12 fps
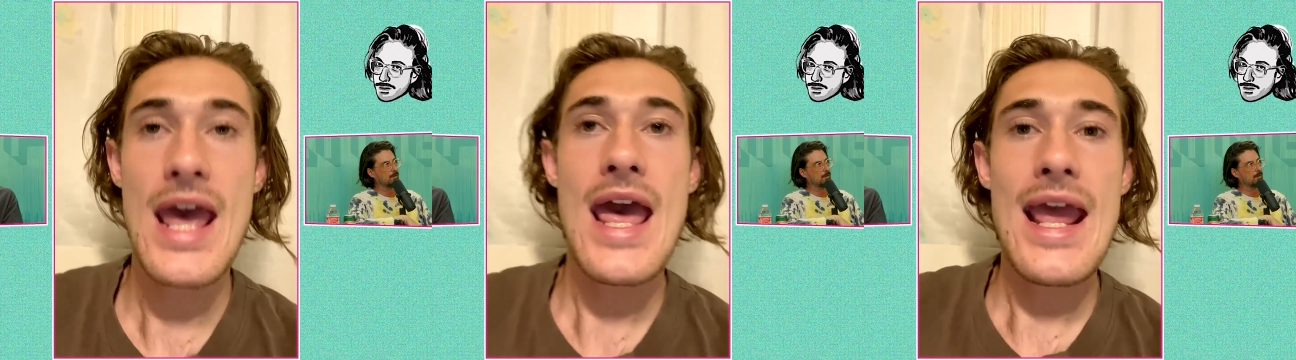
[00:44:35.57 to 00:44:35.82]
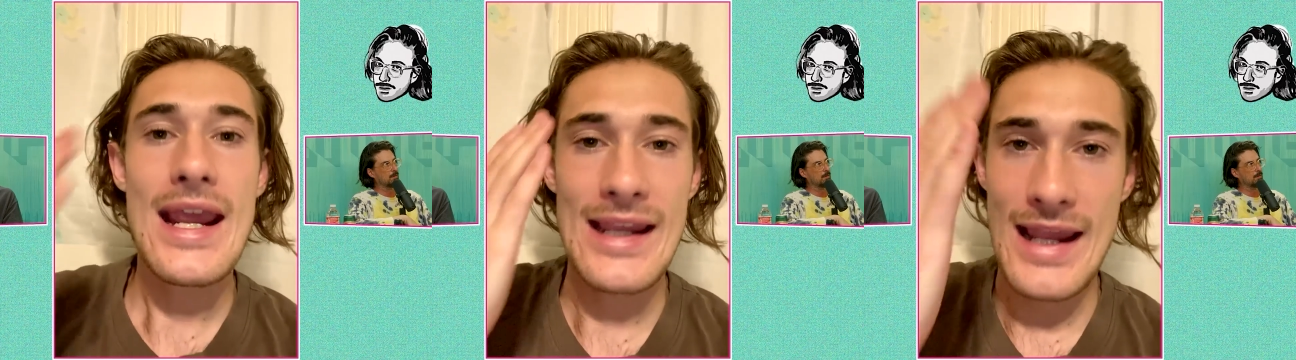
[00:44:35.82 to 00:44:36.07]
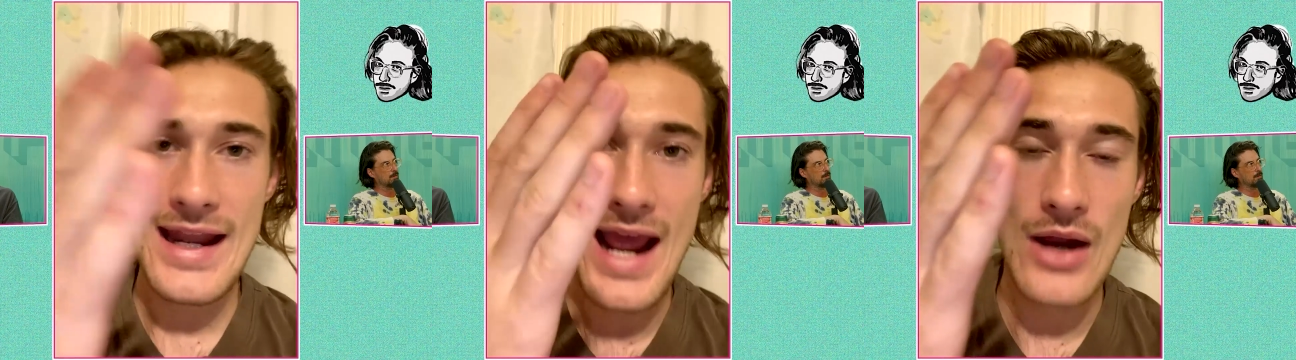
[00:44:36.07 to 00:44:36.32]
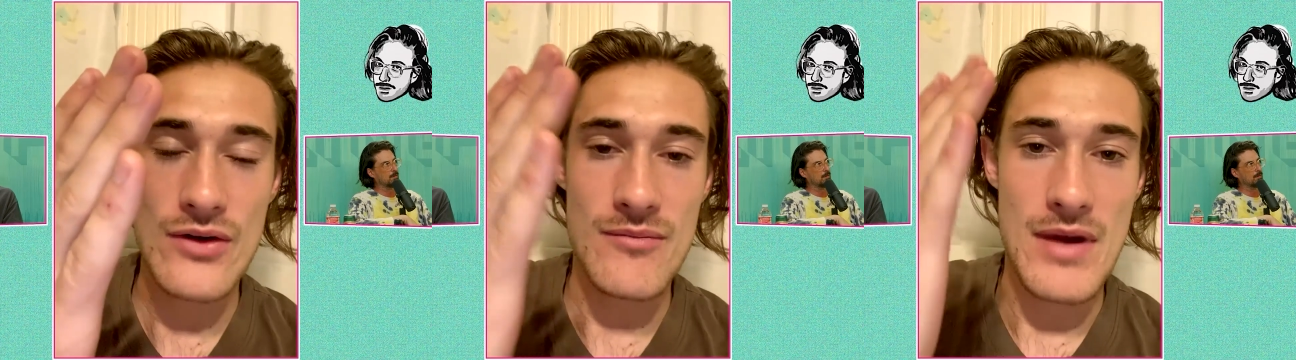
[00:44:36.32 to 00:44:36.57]
Speaker 1: Get out of
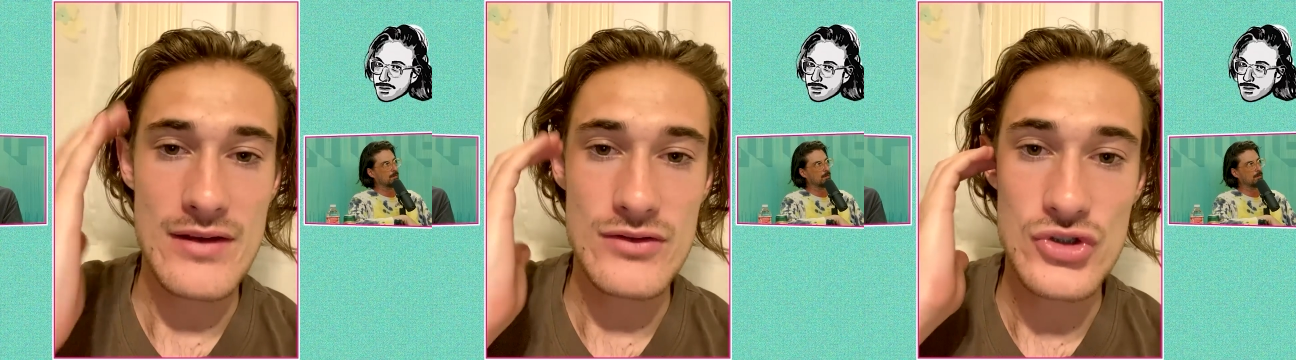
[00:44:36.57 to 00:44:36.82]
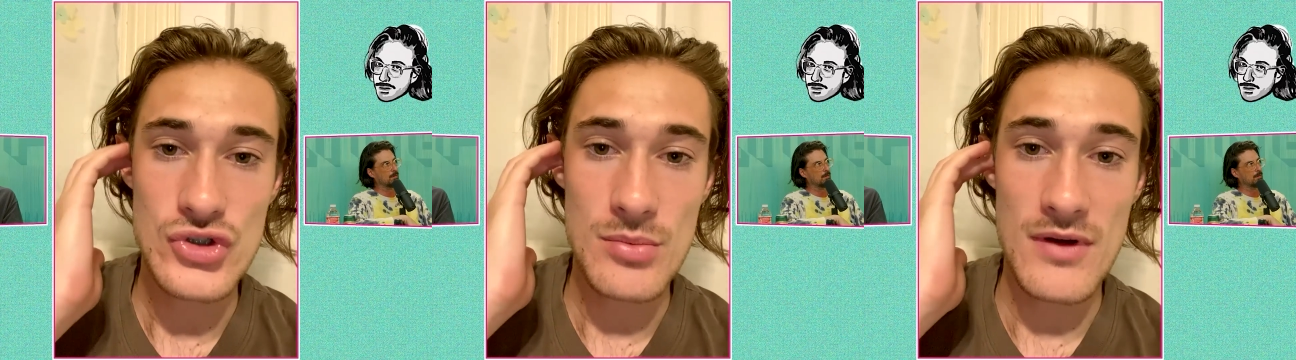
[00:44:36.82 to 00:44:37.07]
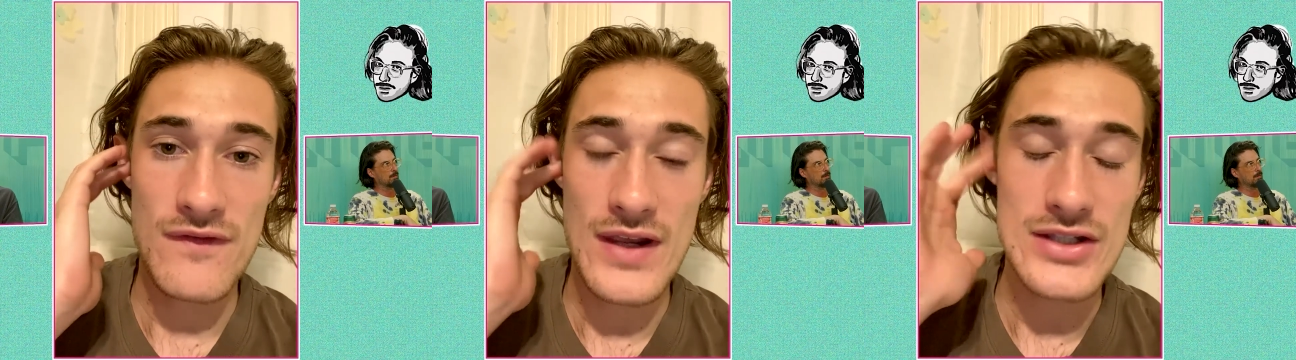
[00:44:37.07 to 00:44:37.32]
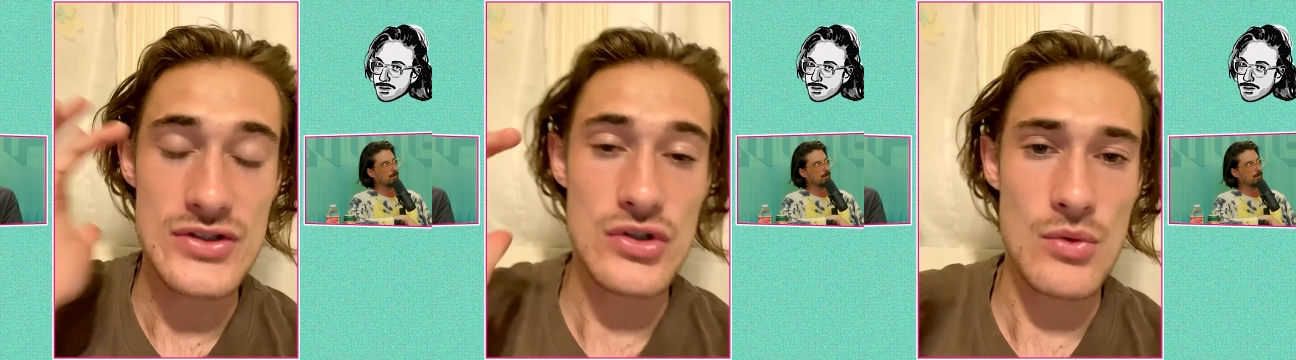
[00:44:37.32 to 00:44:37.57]
my stupid face.
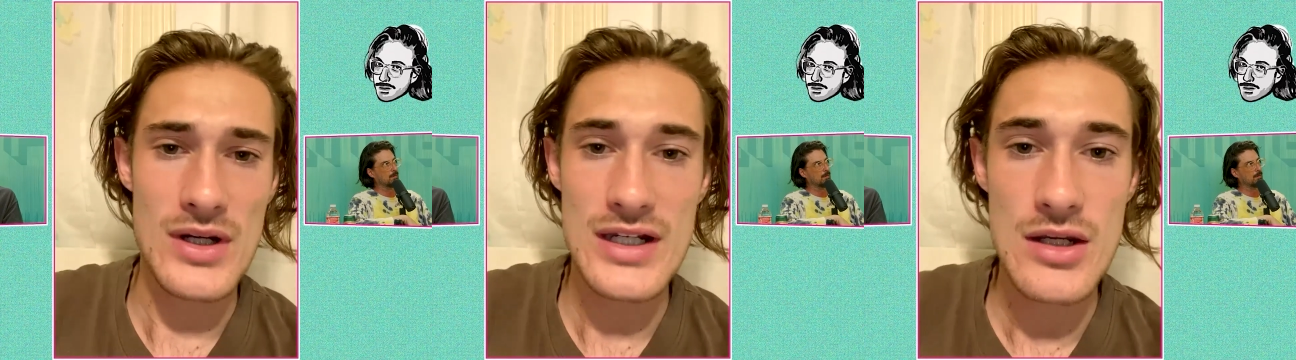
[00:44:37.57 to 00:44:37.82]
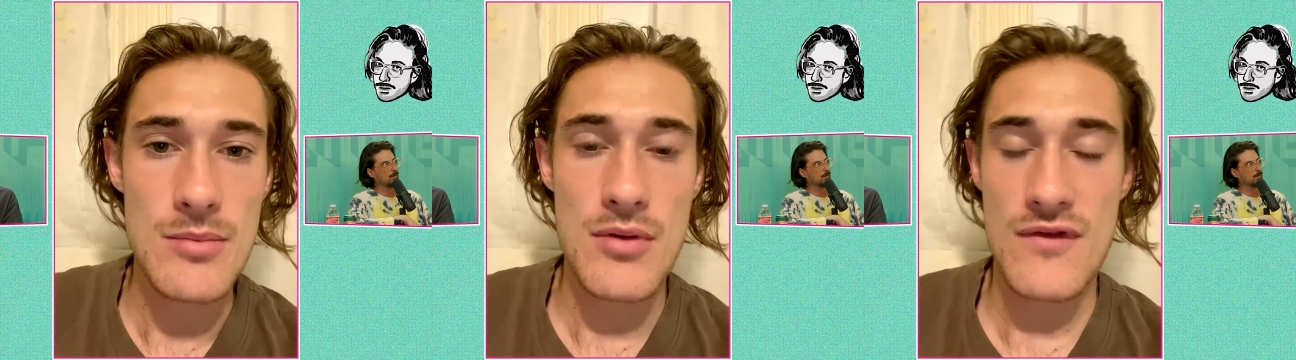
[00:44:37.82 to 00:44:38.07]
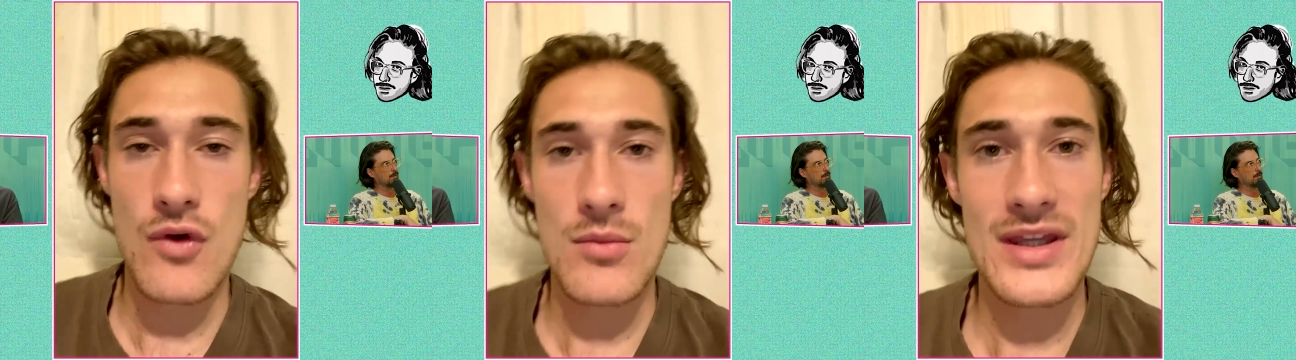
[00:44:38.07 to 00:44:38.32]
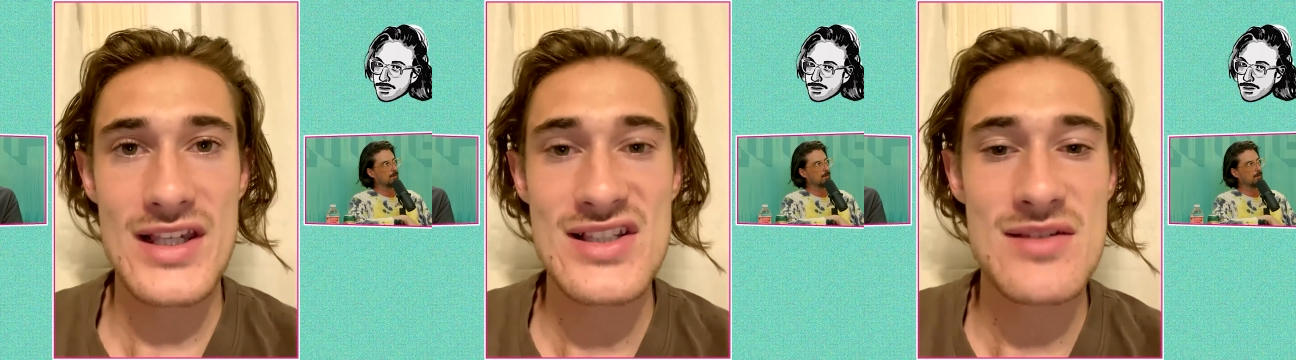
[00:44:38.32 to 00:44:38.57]
Do I need to perform like
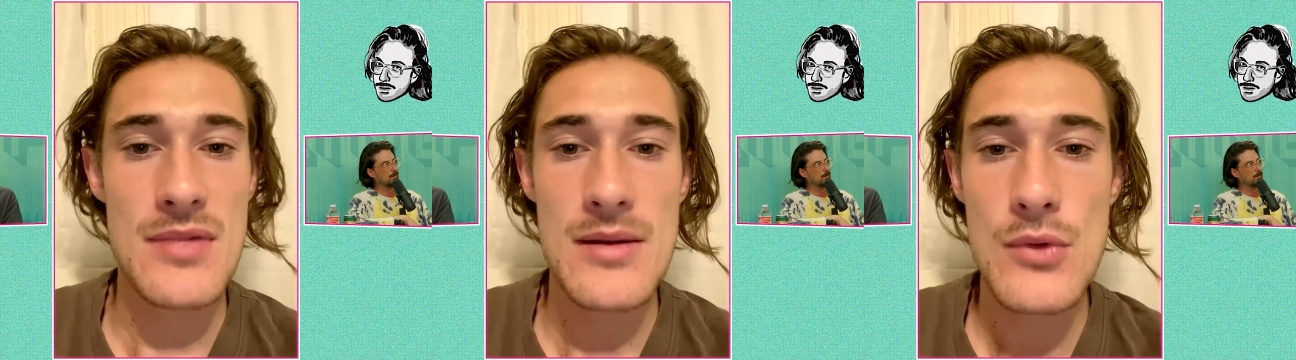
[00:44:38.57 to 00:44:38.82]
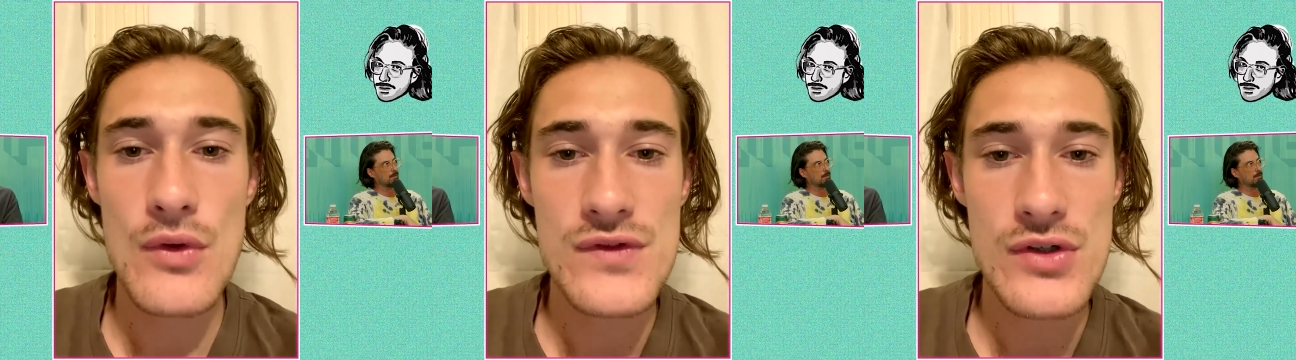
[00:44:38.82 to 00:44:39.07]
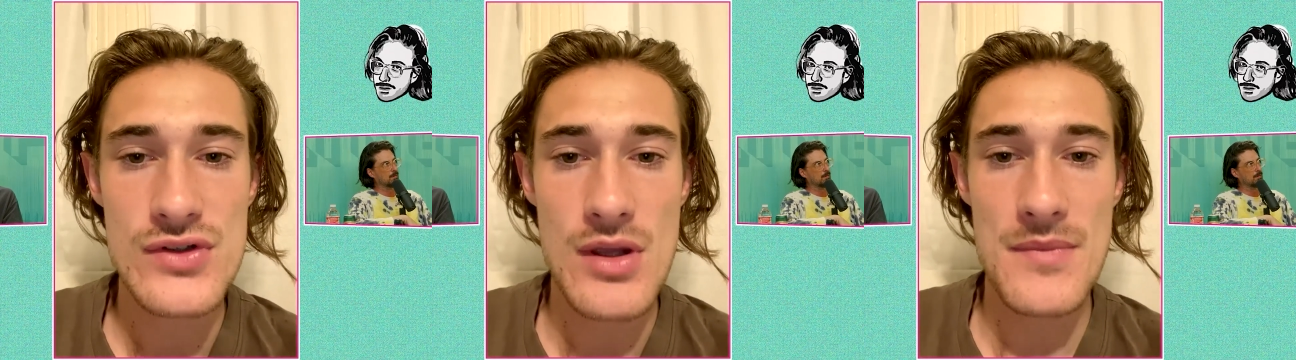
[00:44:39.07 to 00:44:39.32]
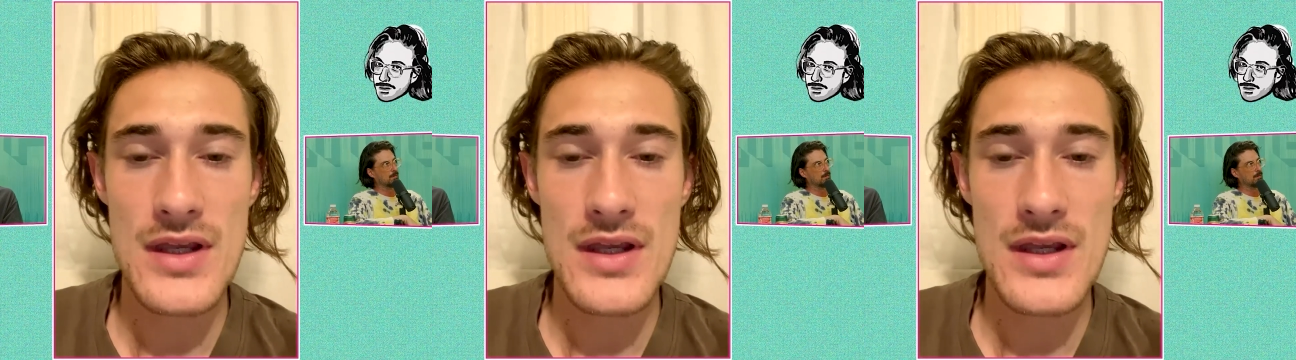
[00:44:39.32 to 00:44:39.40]
spin moves or something?